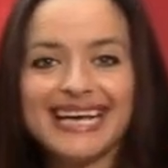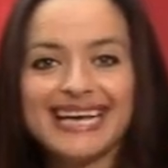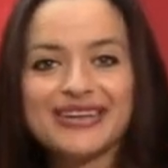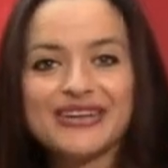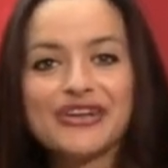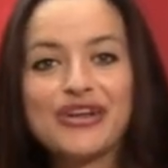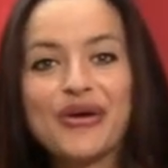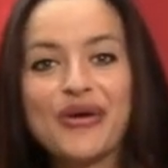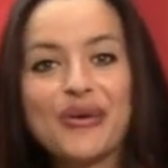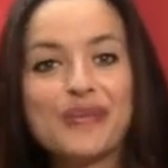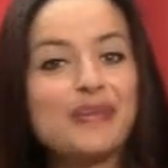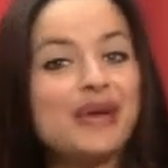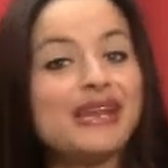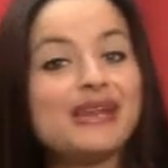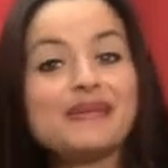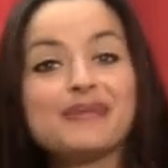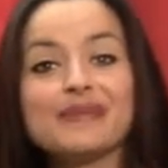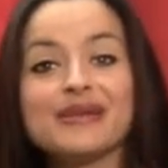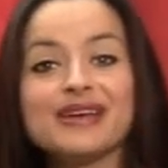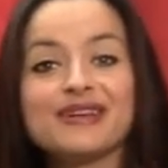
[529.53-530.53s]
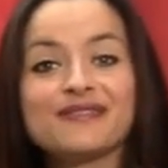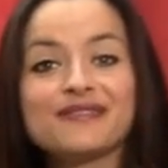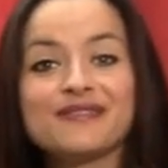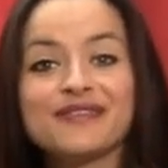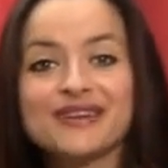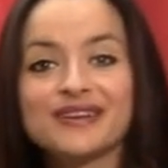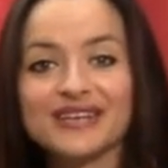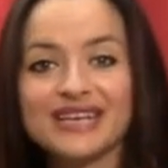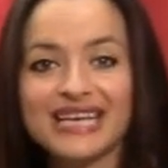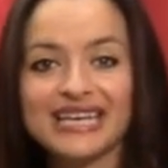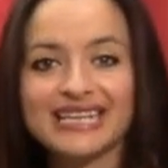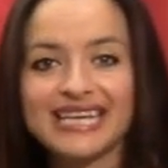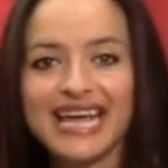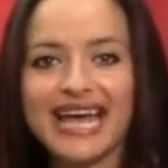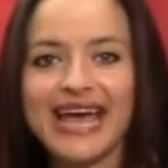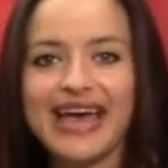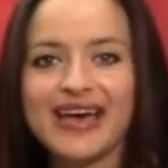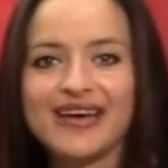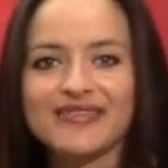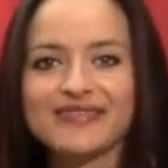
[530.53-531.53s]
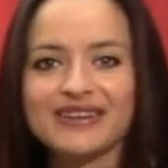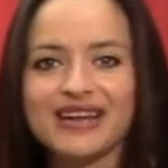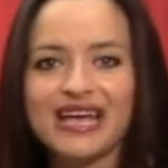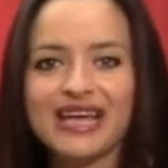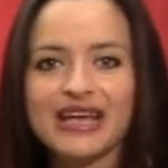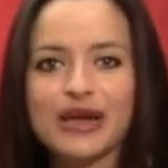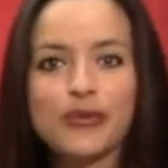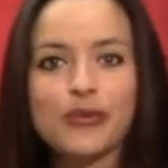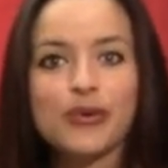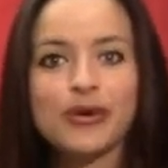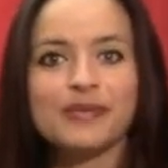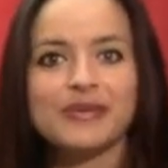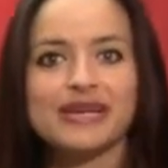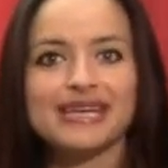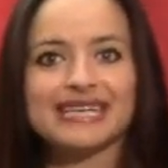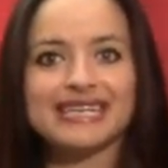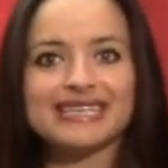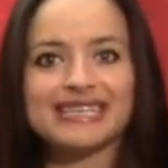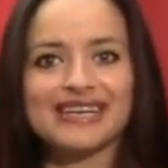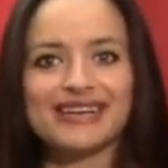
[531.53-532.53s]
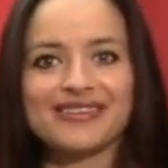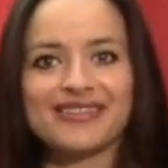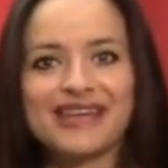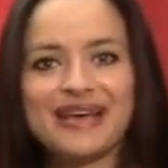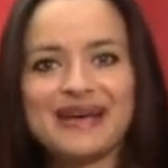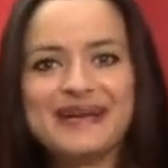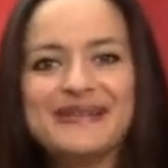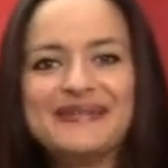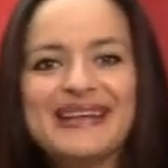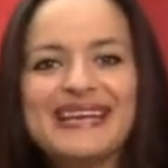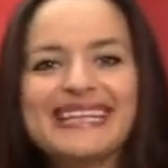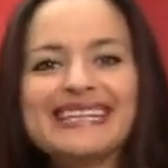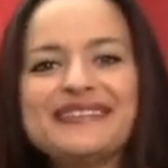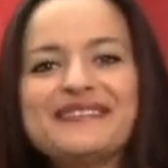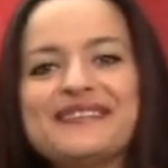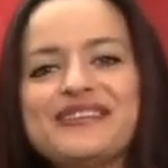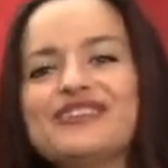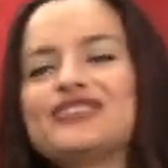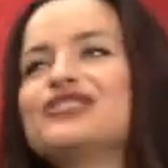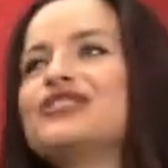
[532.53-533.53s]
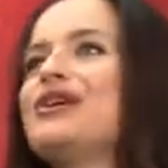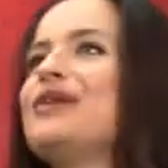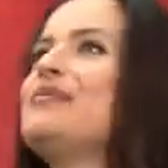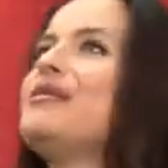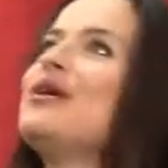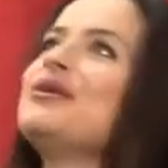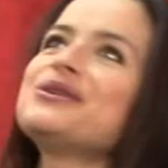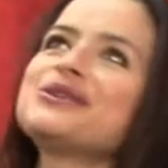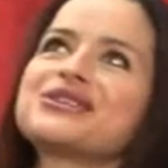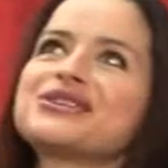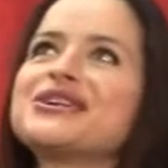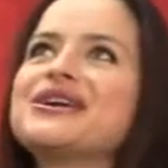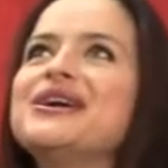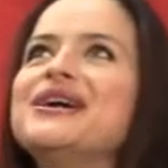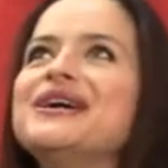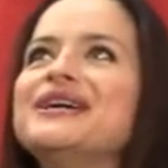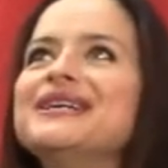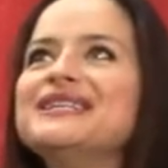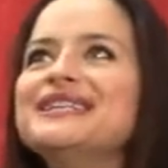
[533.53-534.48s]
Many men feel like they have like a woman inside of them, like they feel so emotional.